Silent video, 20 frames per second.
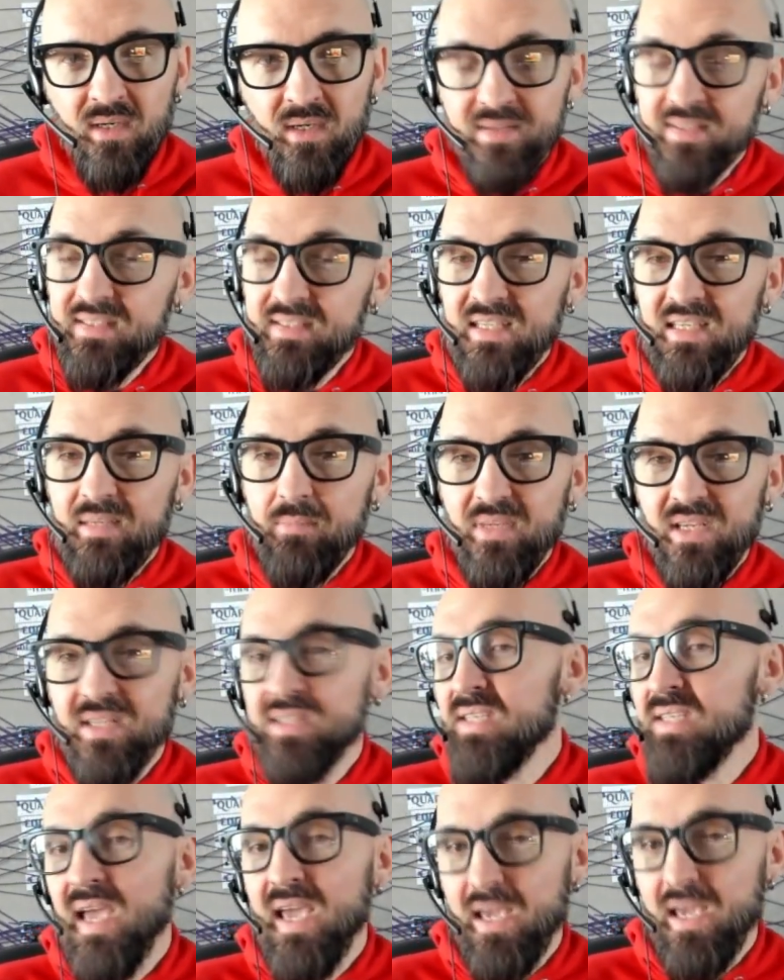The team
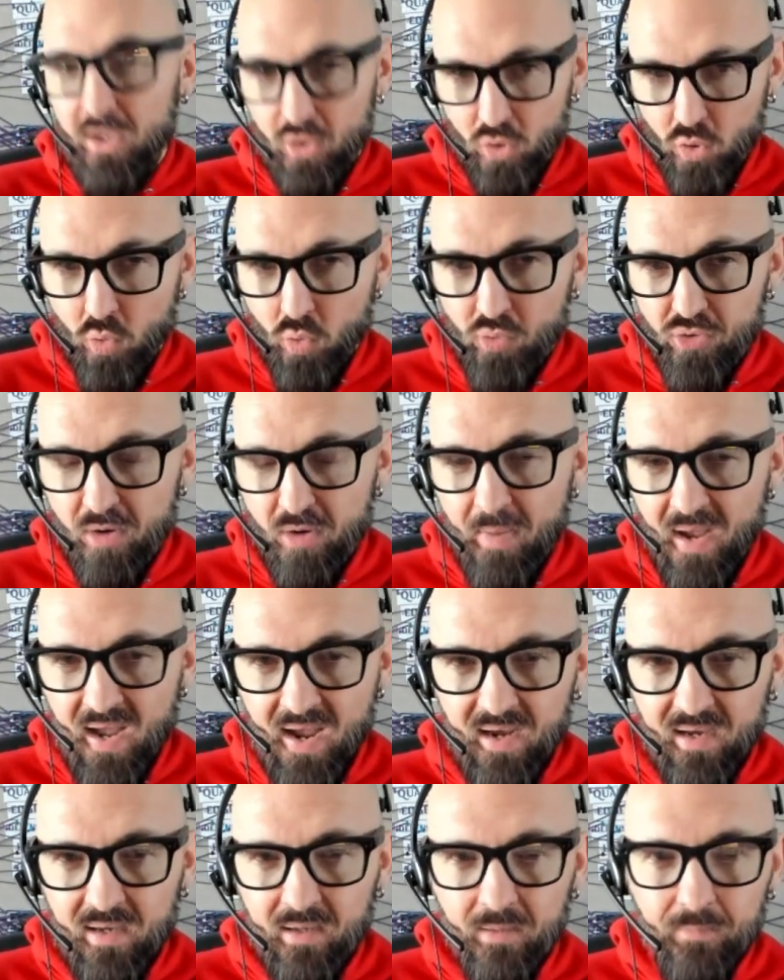needs a
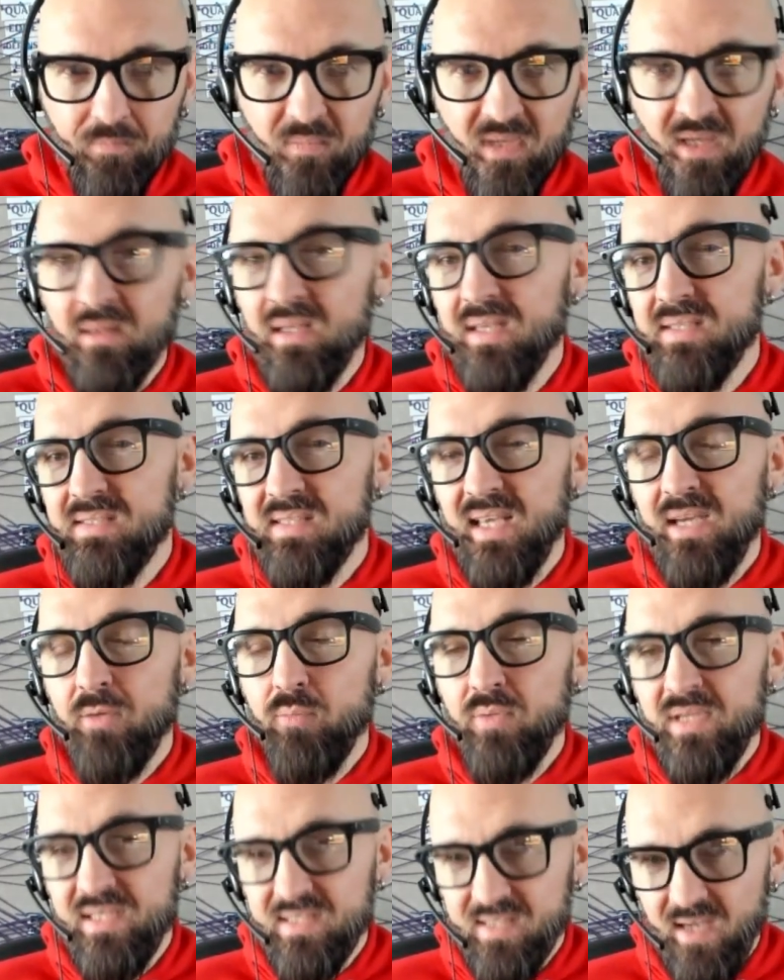cornerback, unless they
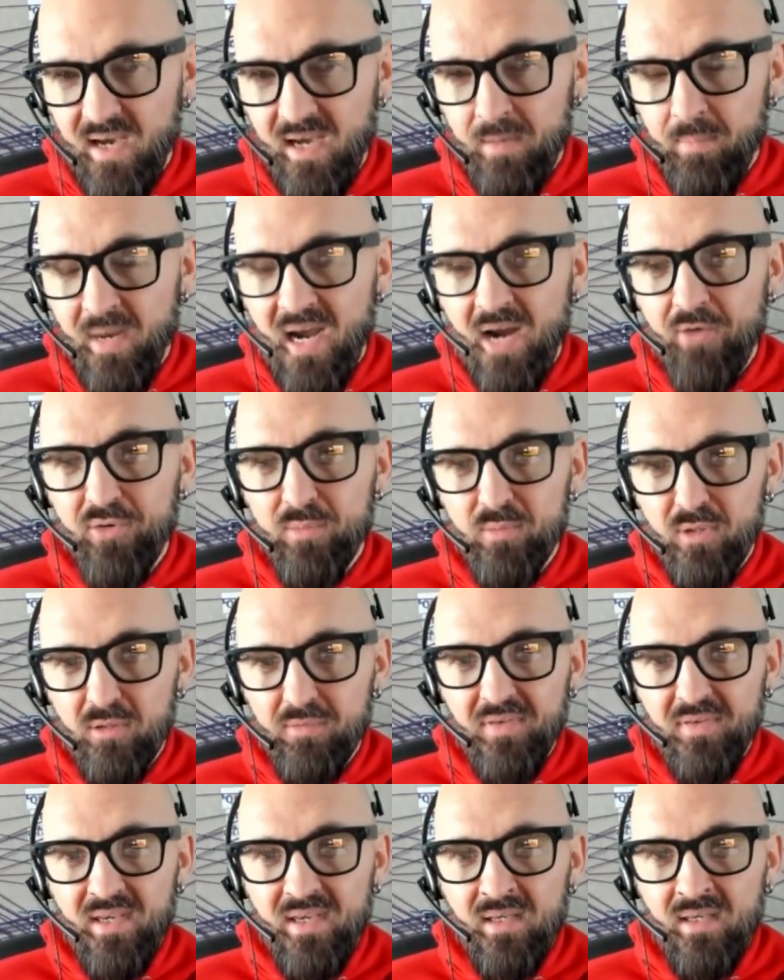re-sign Byron
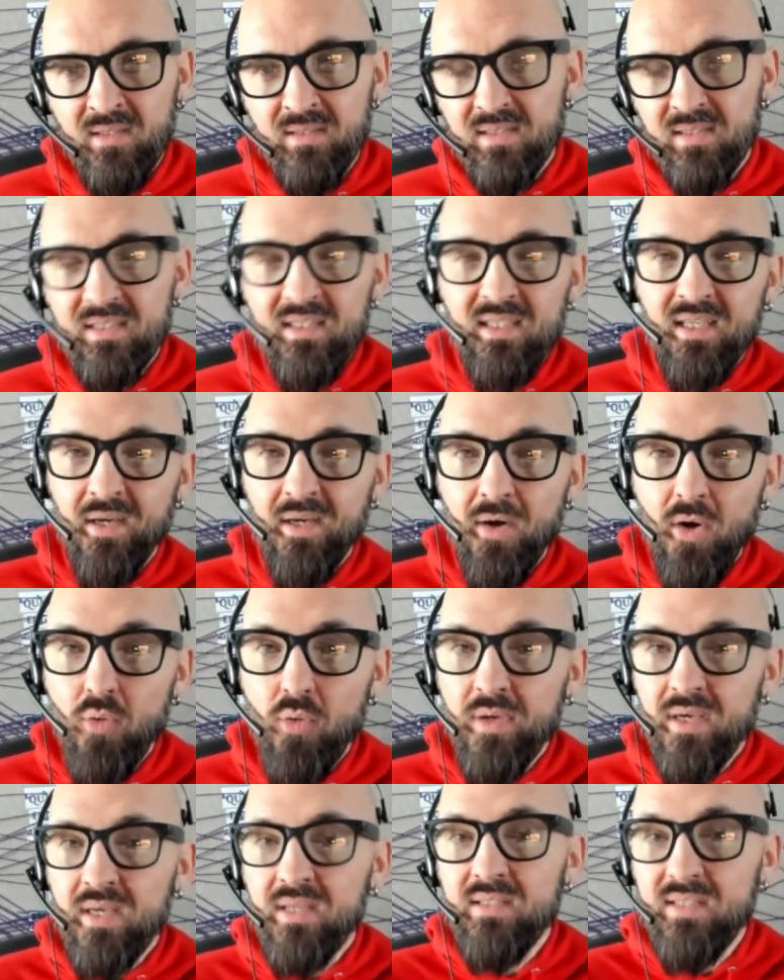Murphy and go
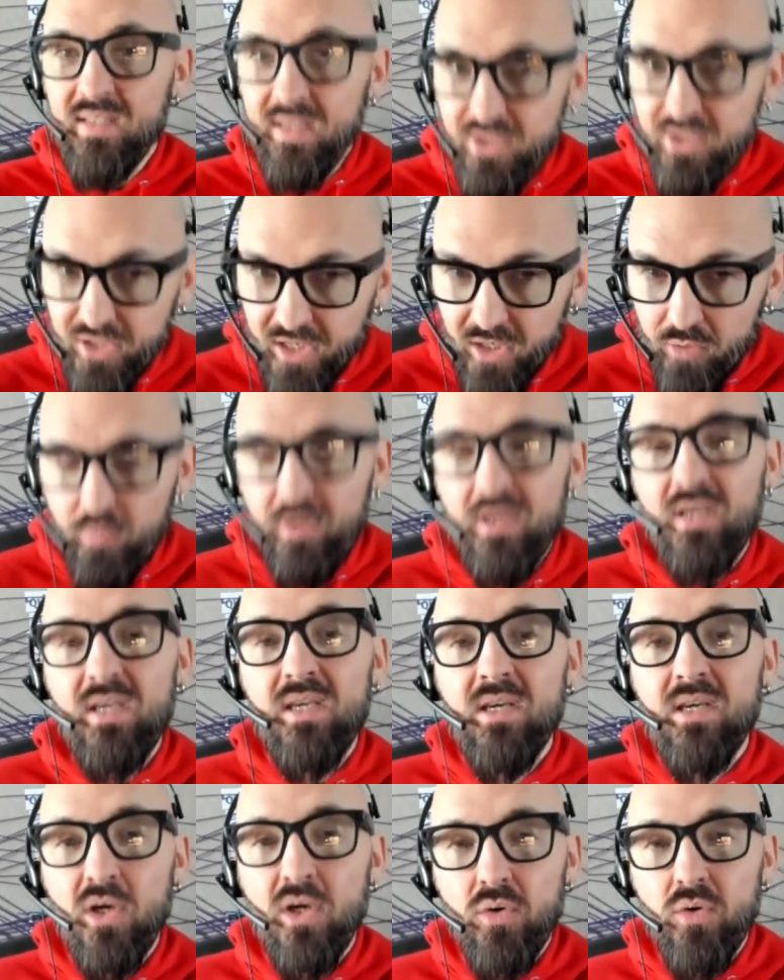get DJ
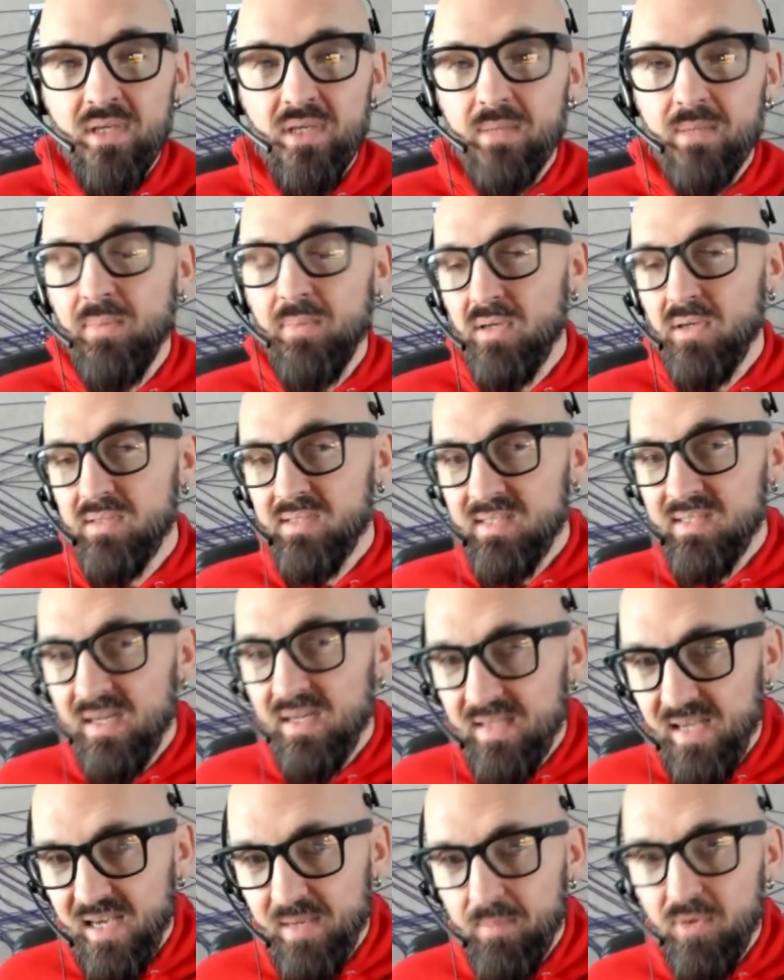Reed, go get Paulson
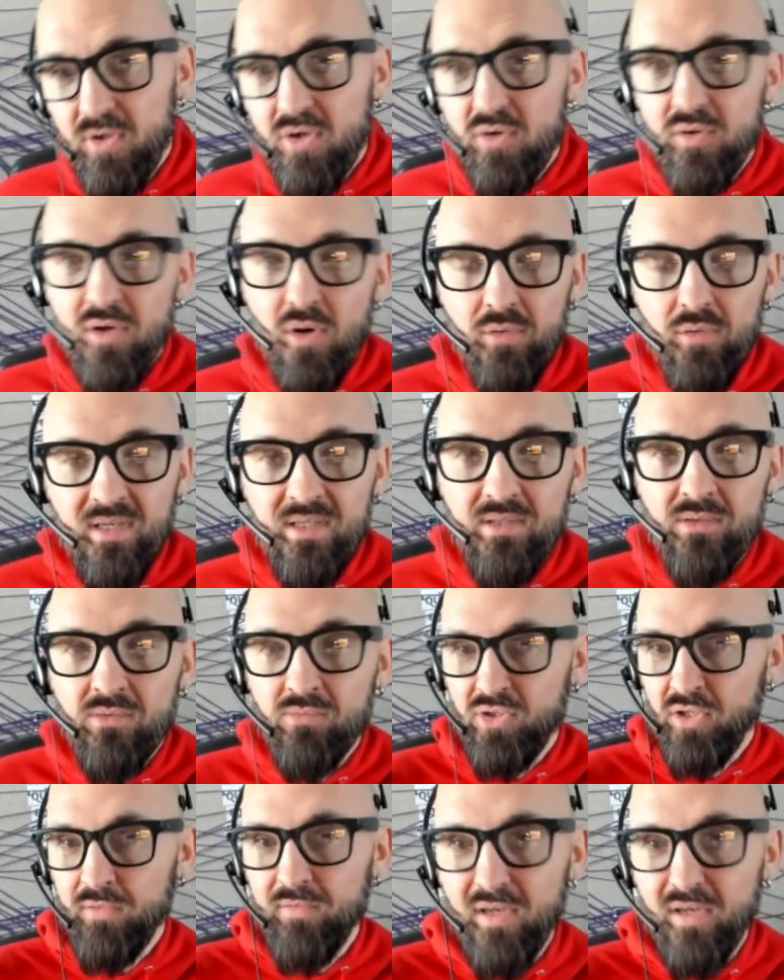Adebo, go get
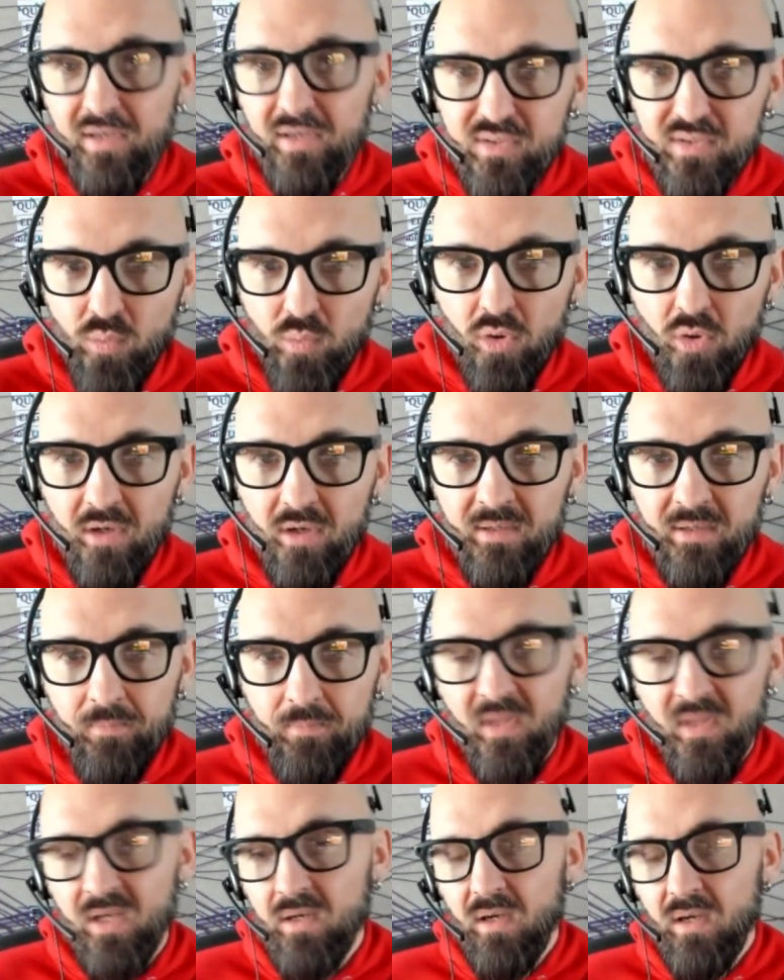Travarius Ward.
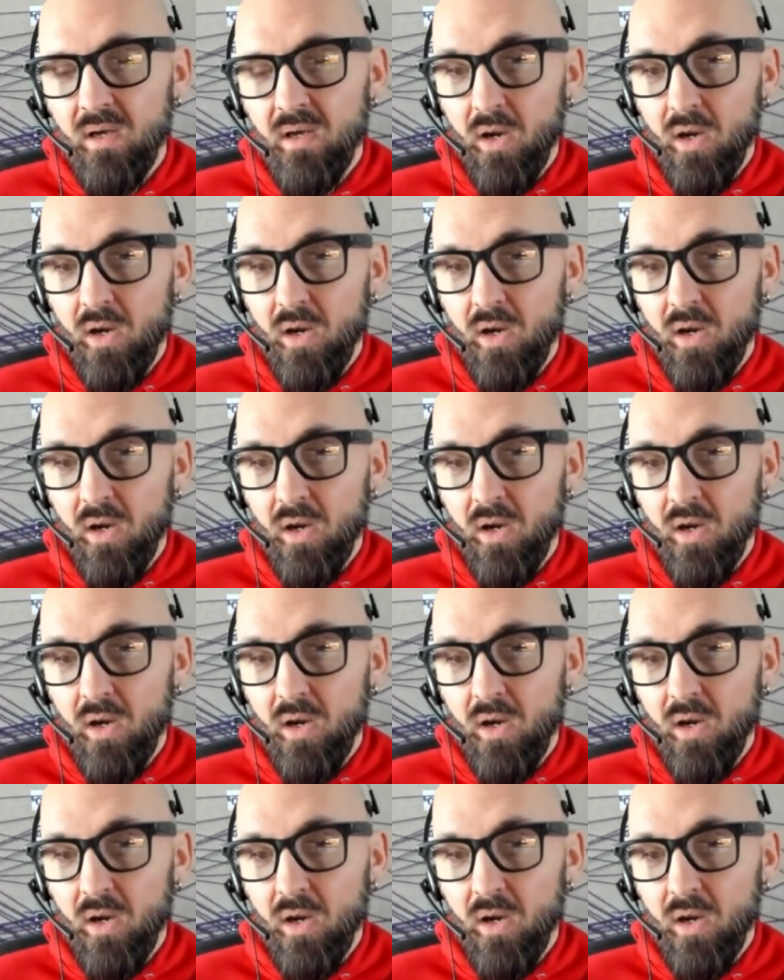A